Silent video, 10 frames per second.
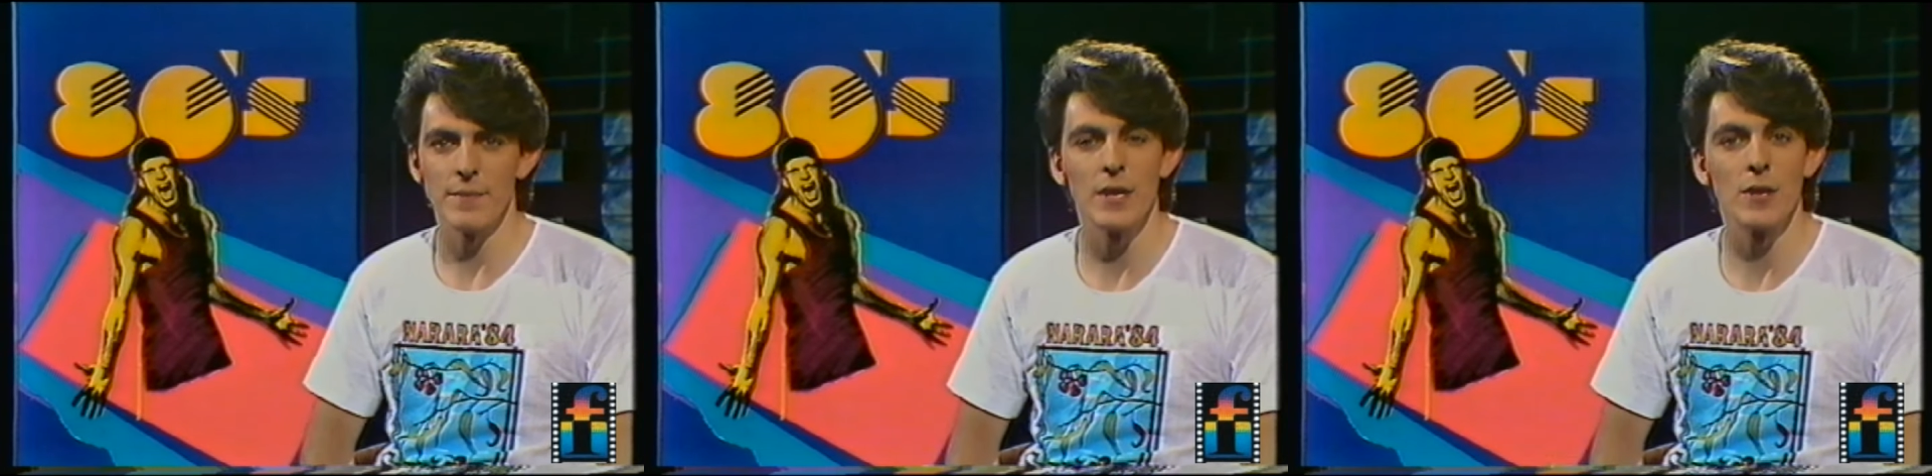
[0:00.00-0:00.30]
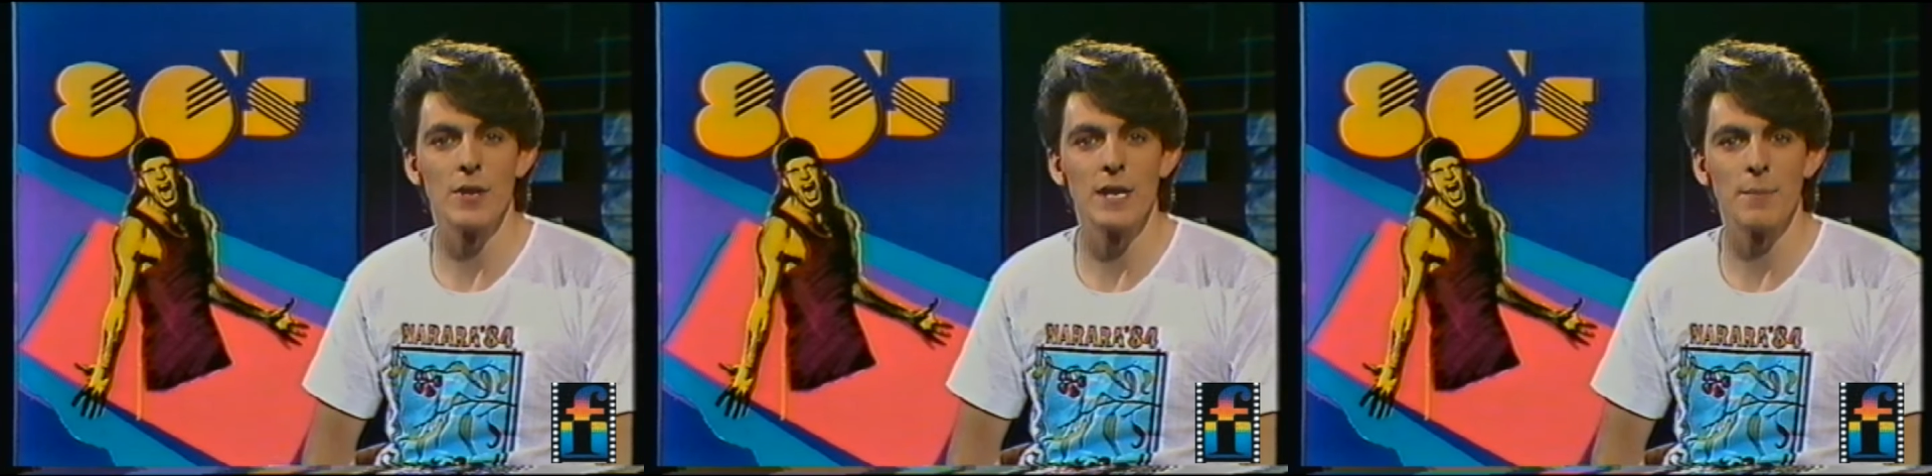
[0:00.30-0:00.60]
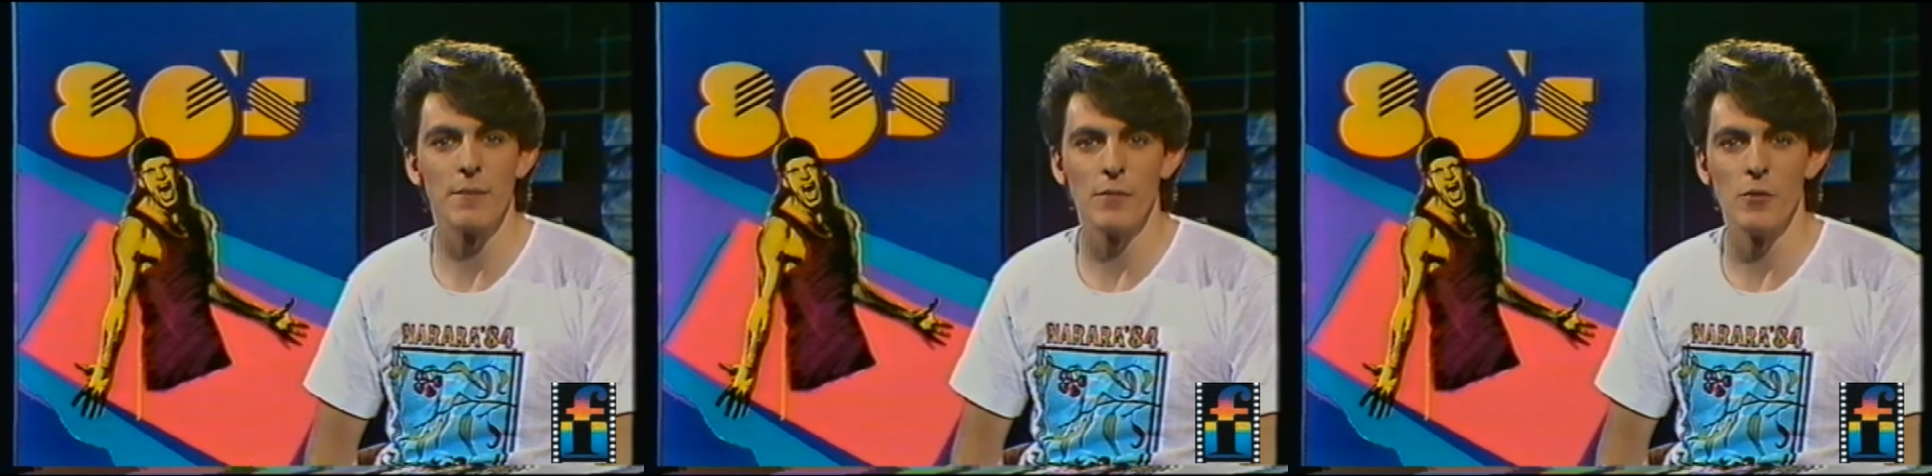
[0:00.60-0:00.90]
including a
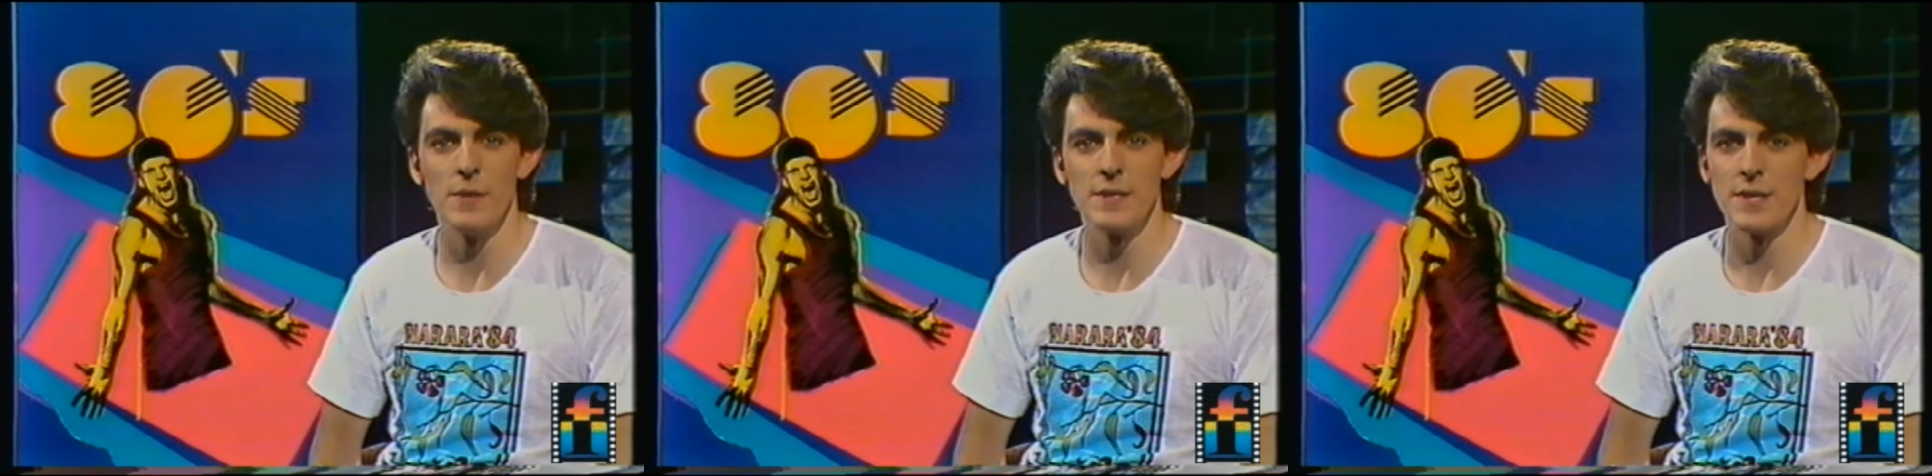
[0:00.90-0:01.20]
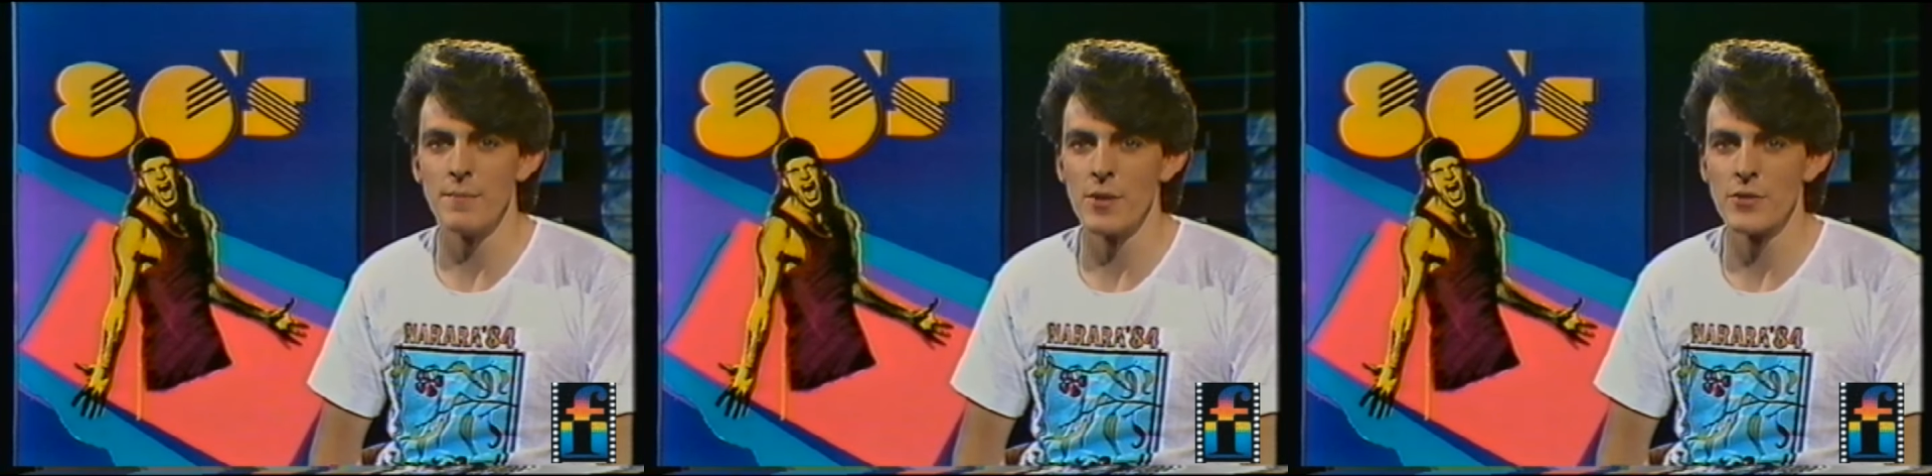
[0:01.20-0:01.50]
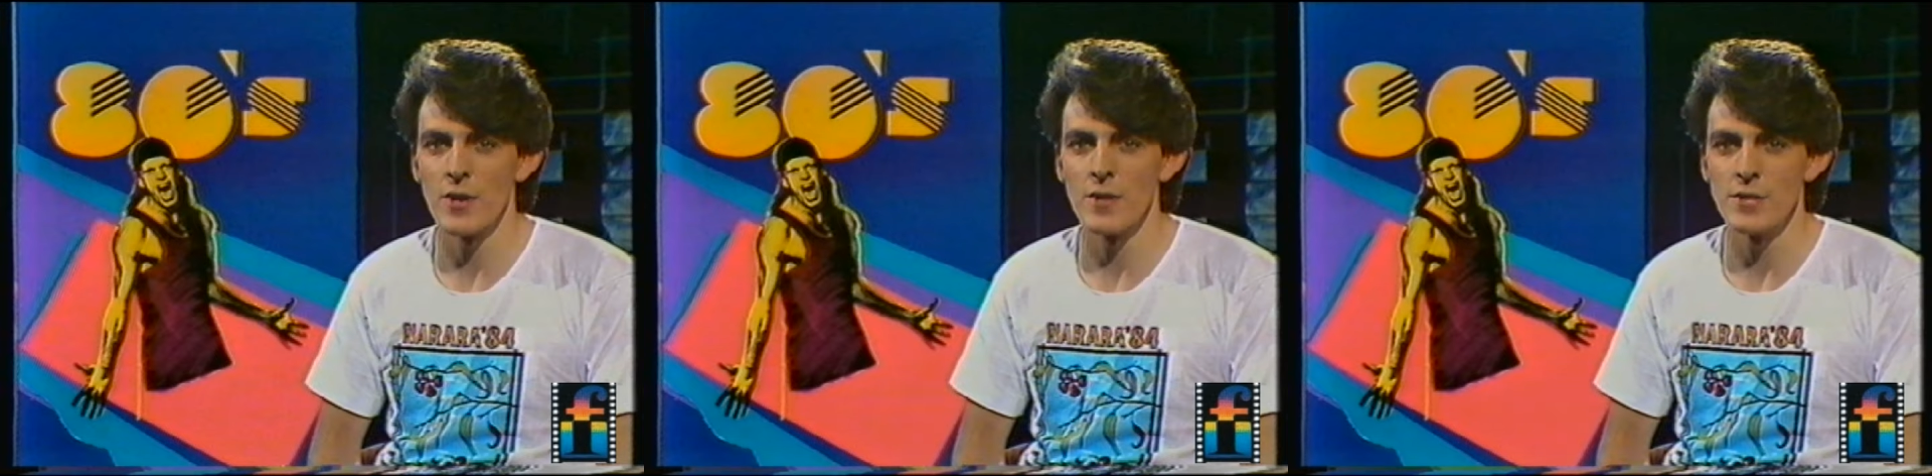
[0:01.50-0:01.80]
performance at the
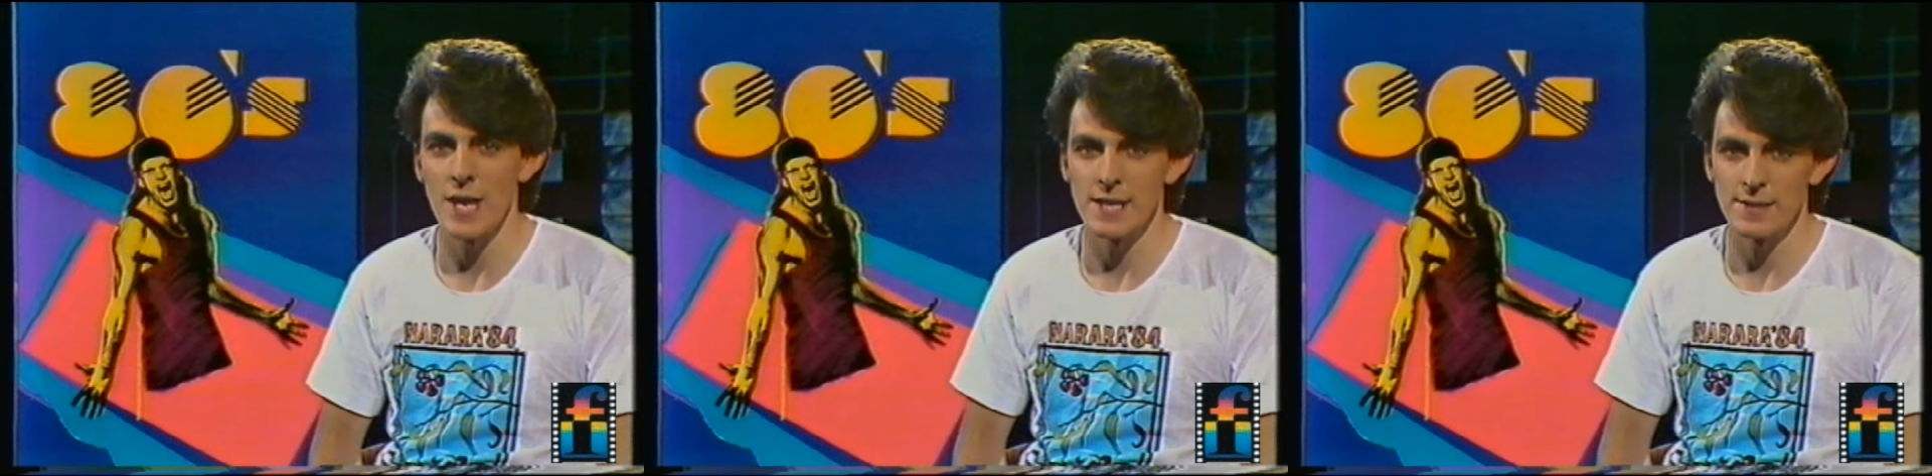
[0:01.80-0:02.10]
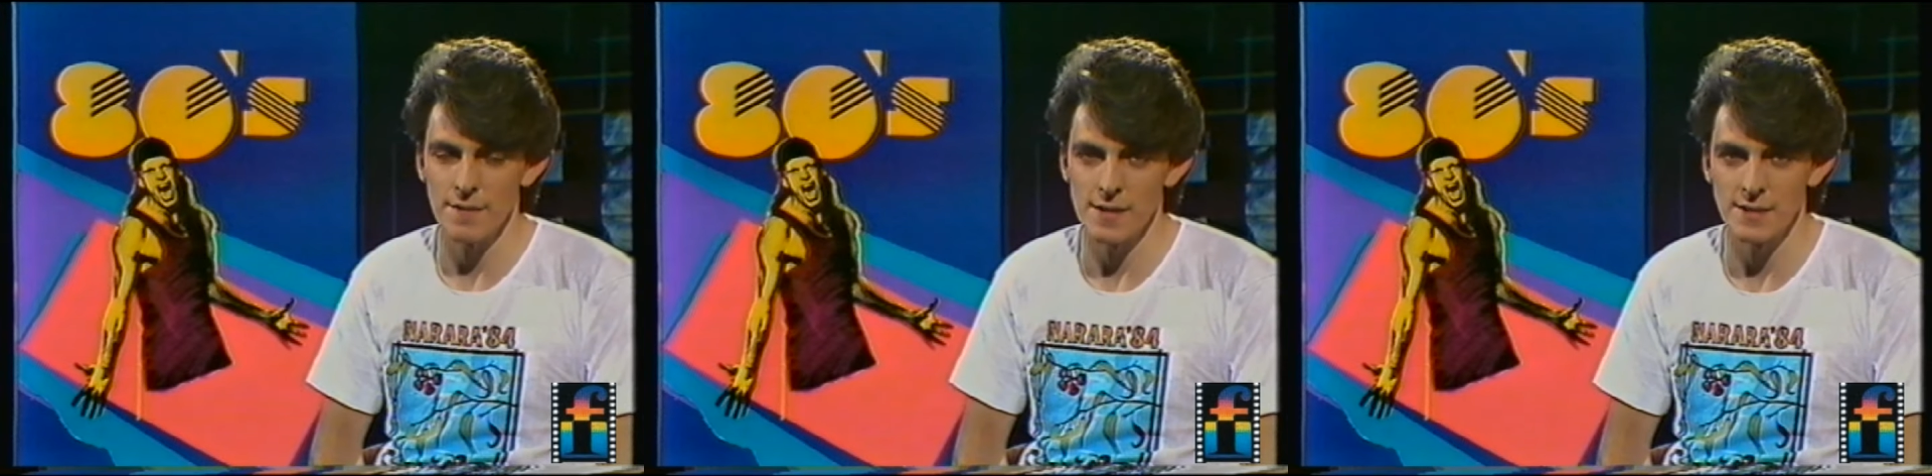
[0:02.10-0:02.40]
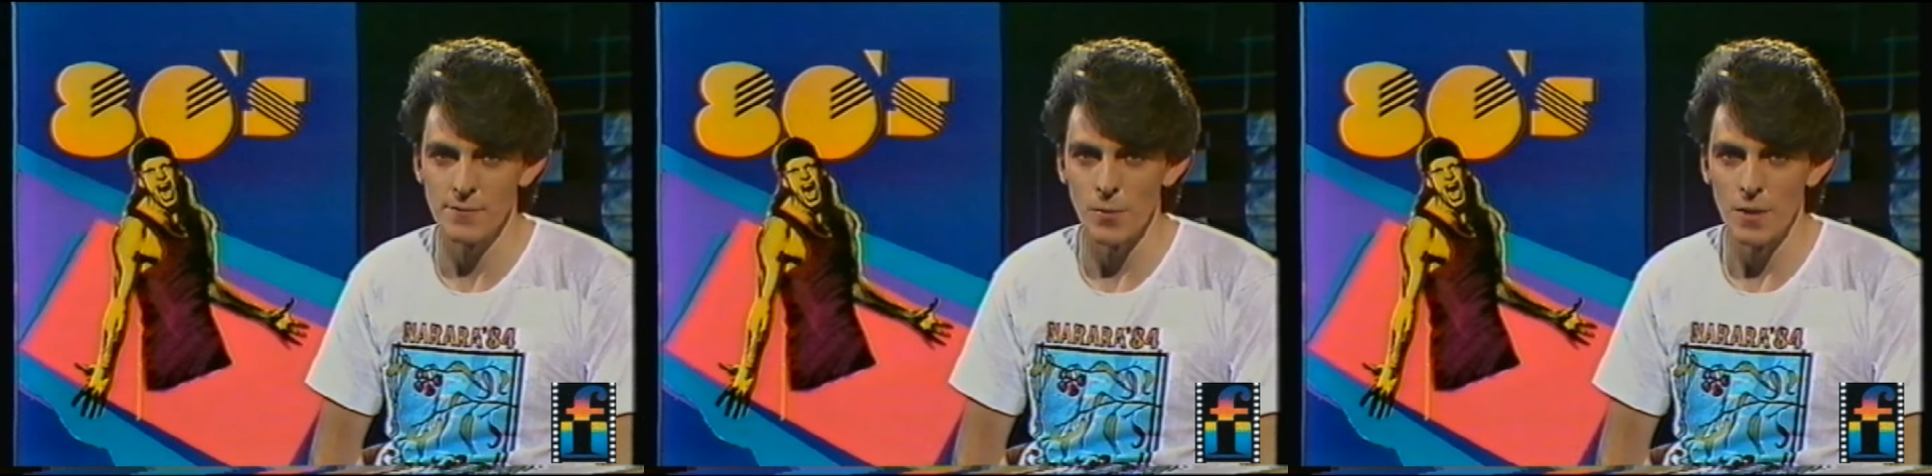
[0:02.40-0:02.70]
Montreux Jazz
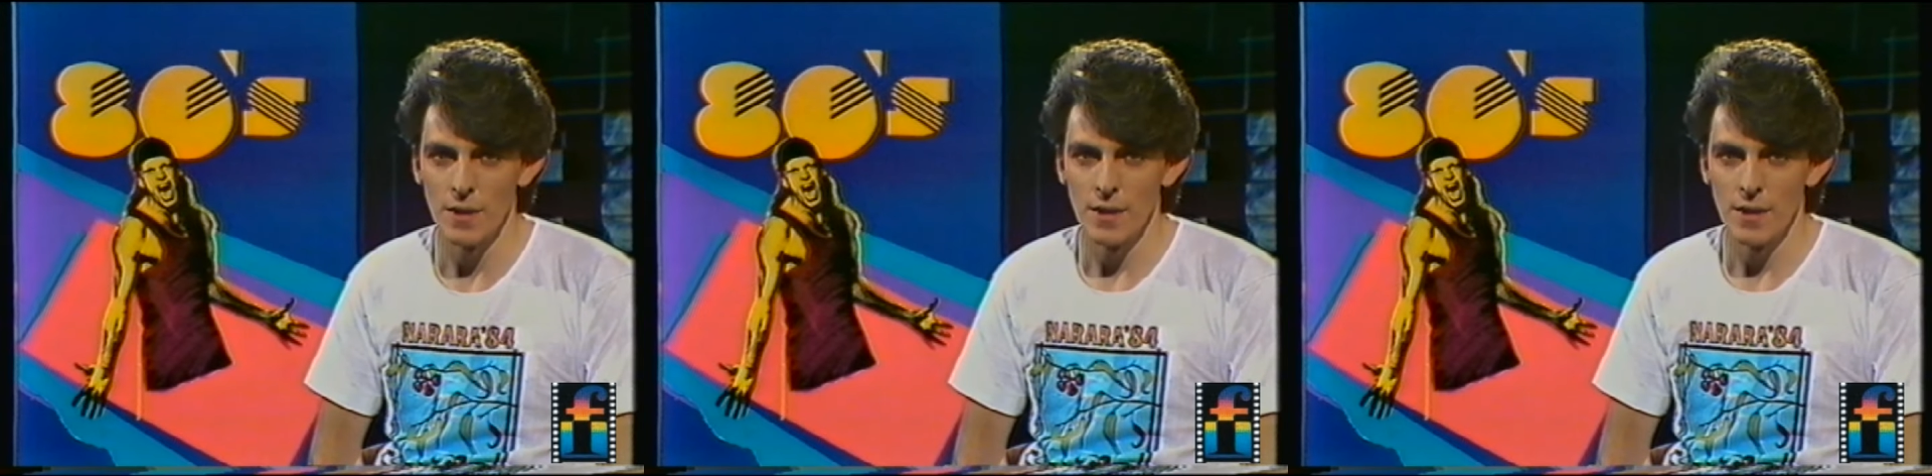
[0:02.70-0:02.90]
Festival.